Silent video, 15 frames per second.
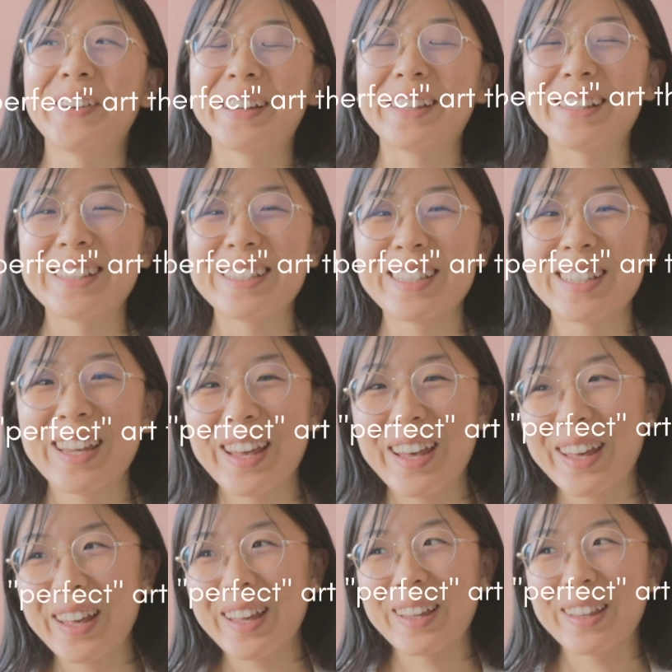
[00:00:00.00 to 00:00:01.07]
All right,
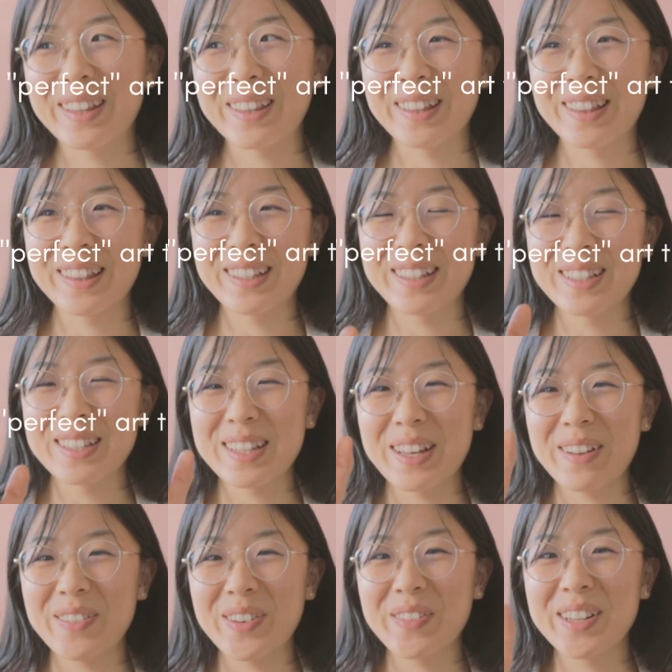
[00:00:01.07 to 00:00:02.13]
well, let's
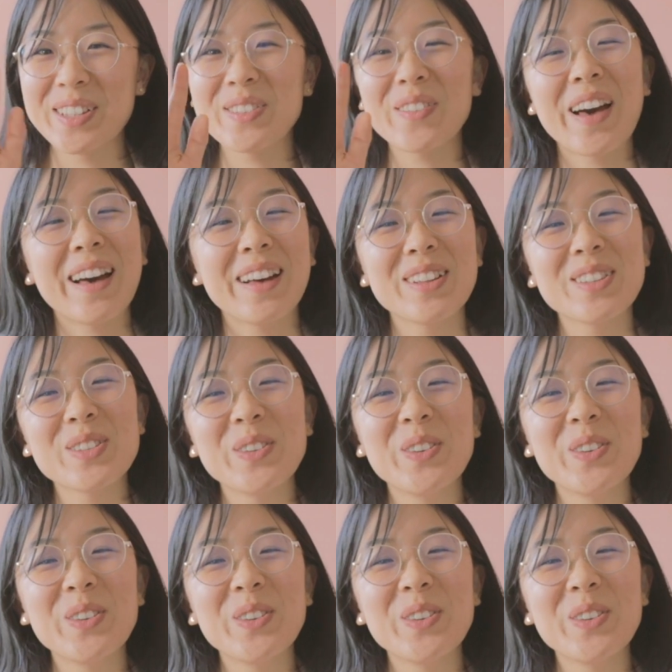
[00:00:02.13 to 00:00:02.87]
have a raise of hands.